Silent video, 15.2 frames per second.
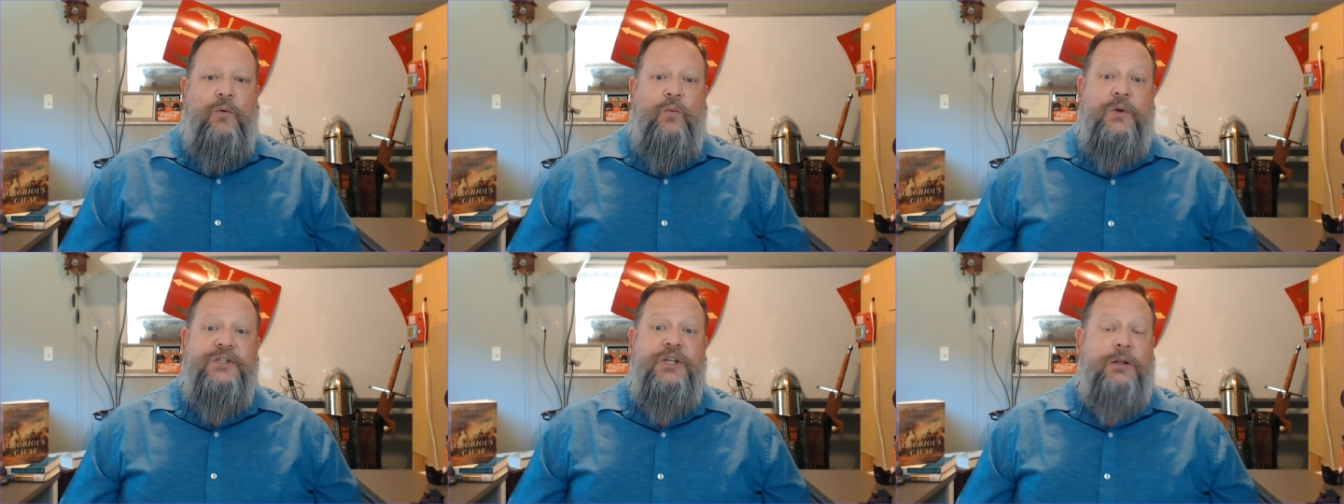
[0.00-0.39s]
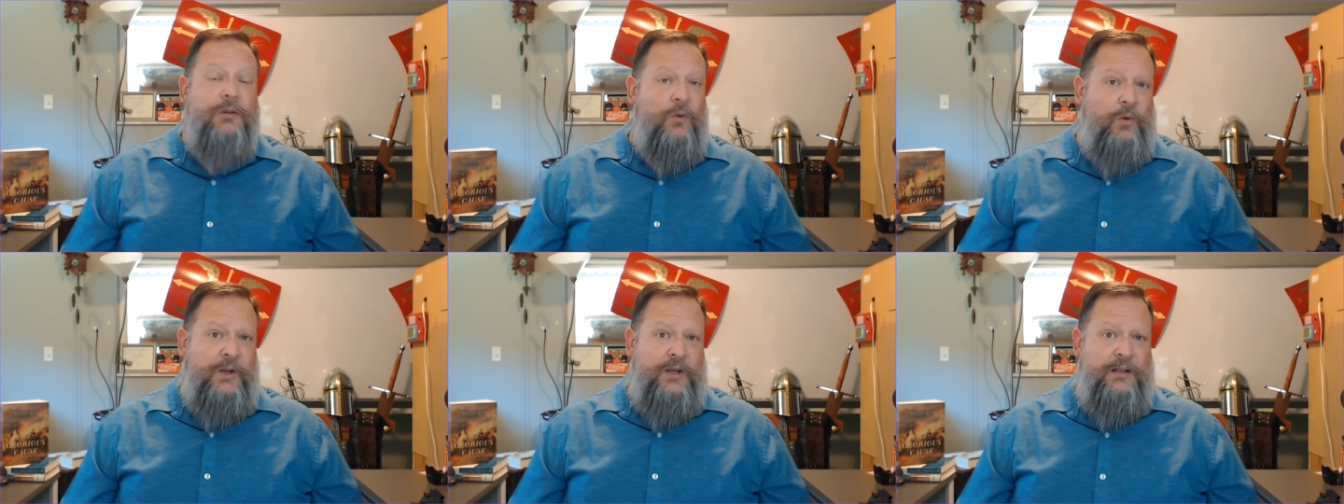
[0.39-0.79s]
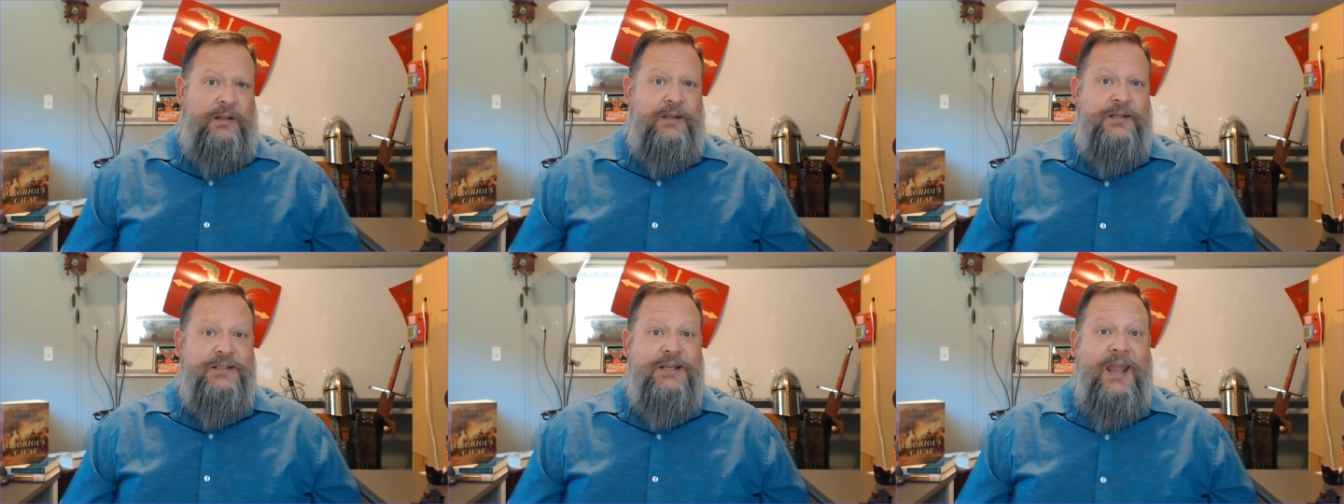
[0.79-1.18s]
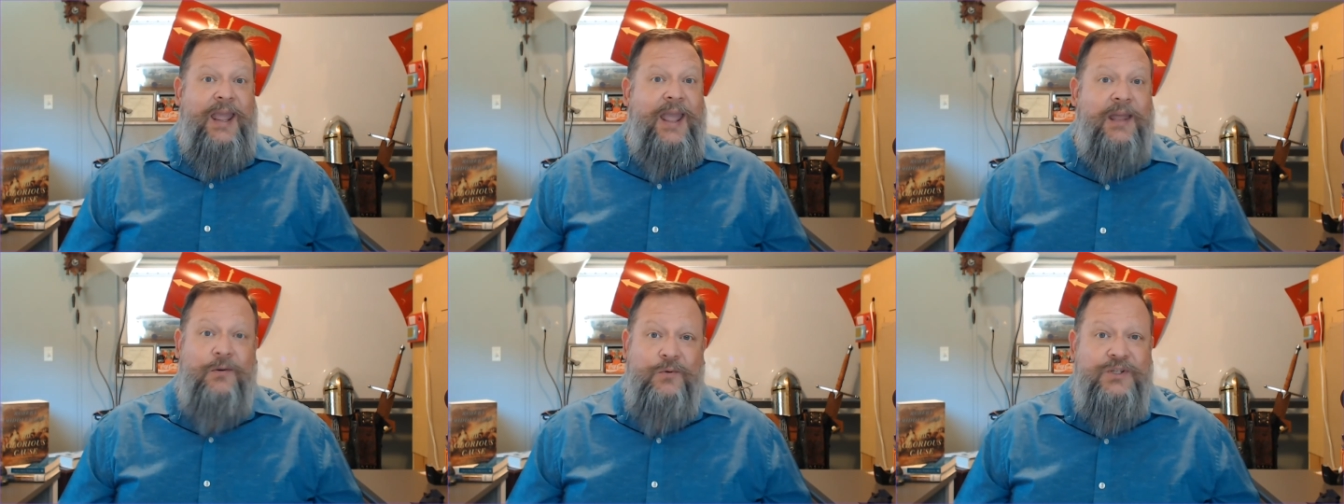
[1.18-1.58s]
was a loyalist
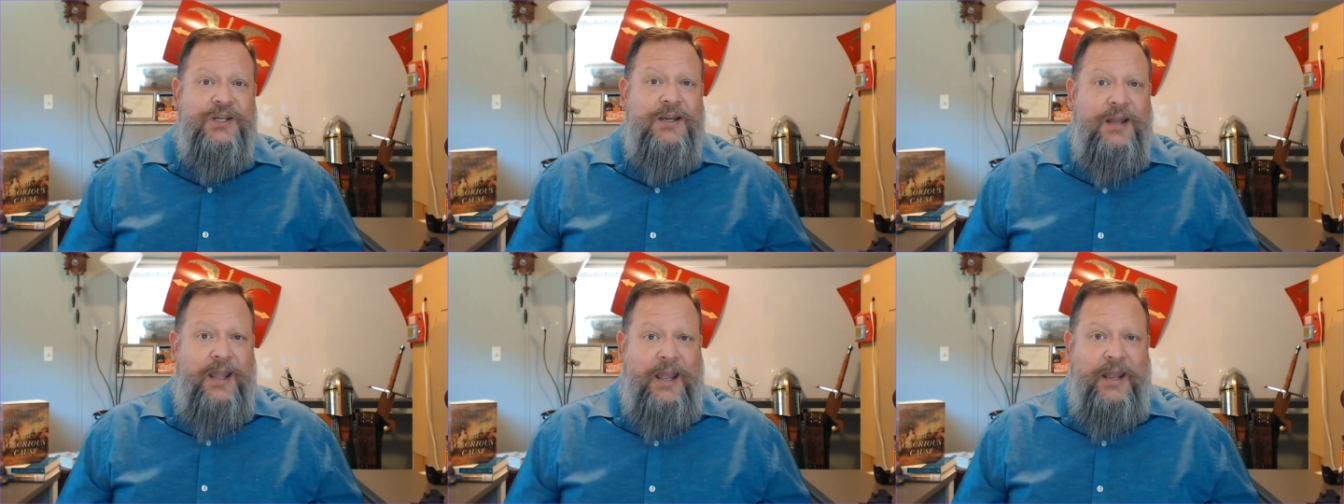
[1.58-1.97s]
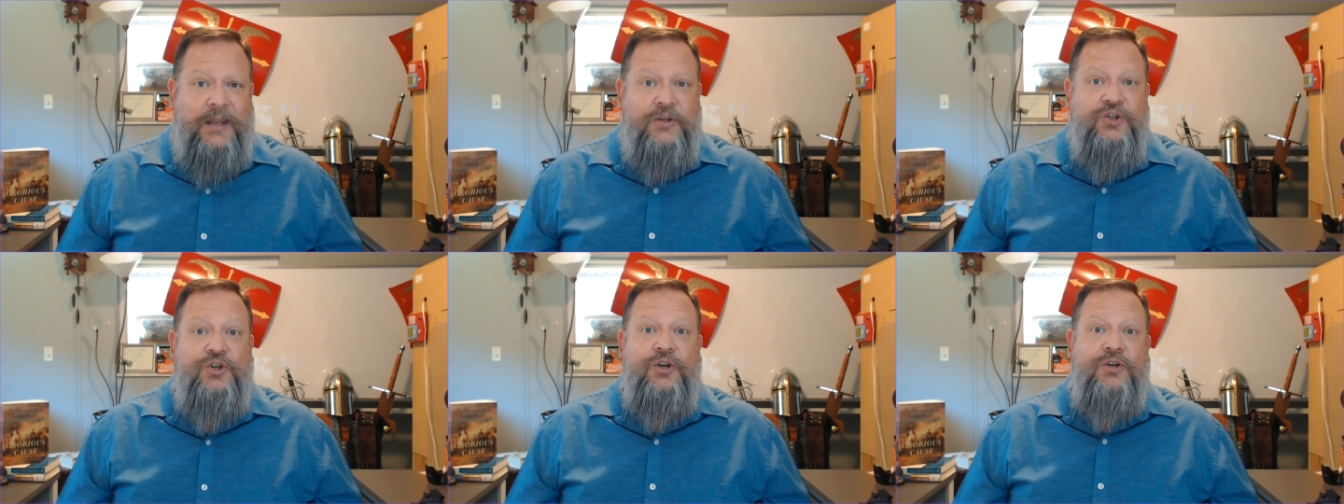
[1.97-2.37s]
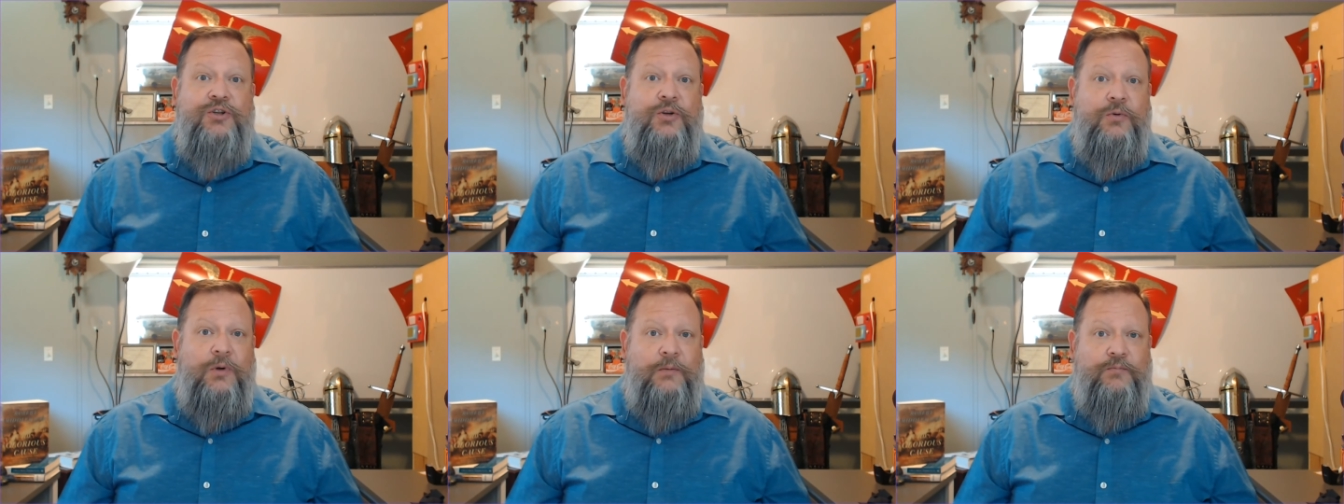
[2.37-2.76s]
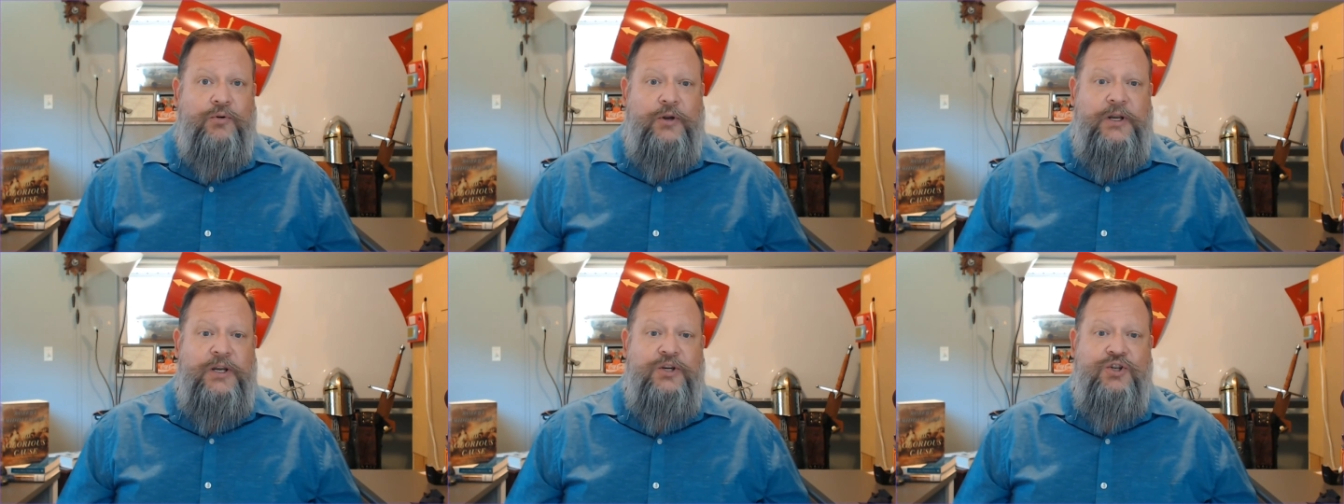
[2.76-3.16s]
and was engaged to a
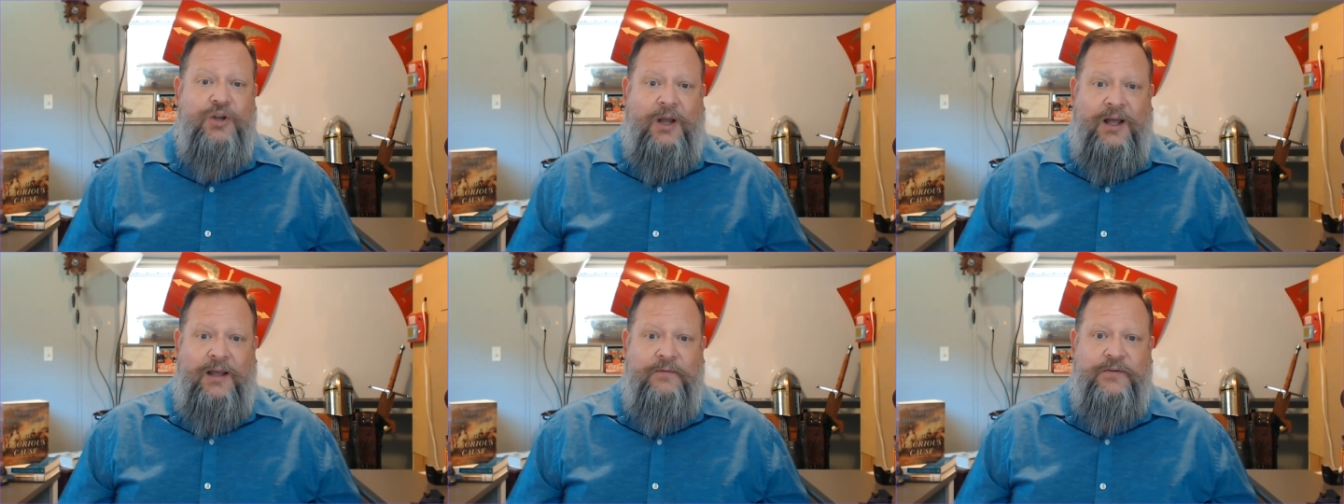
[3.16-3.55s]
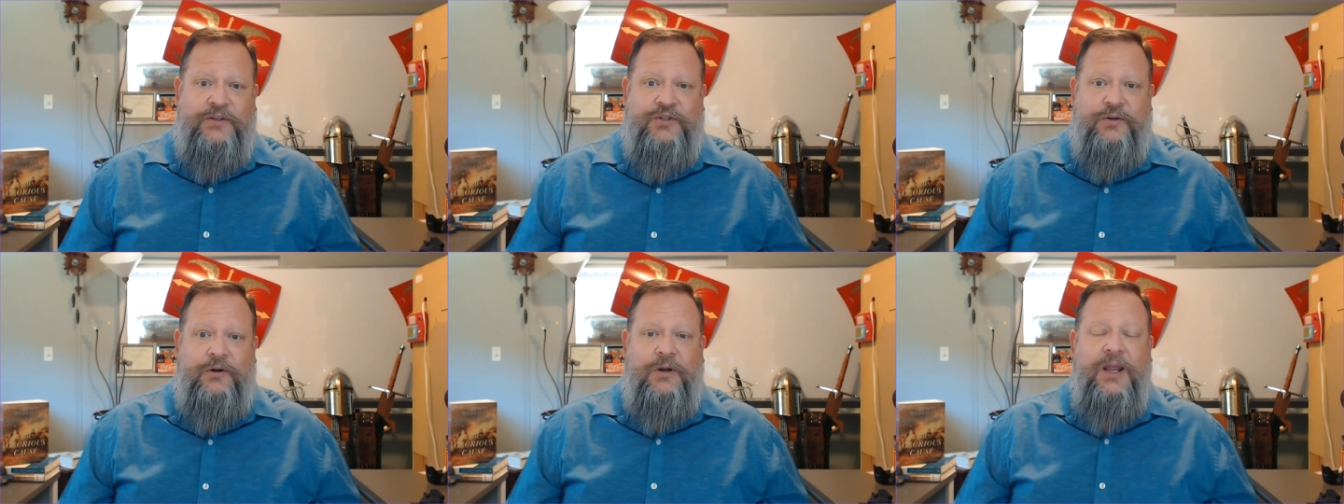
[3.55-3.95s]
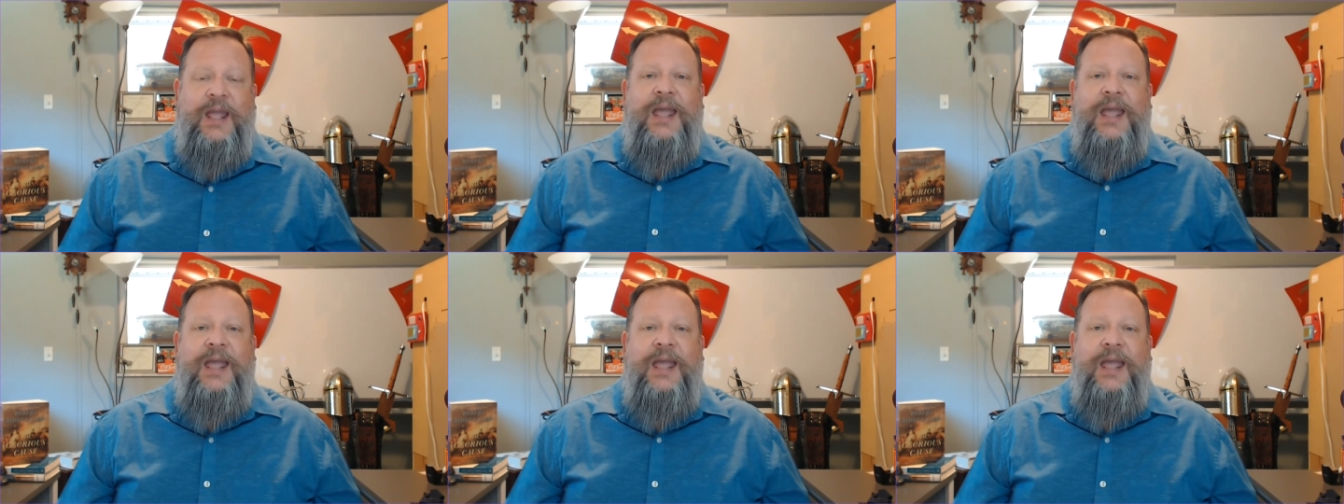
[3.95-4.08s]
British officer,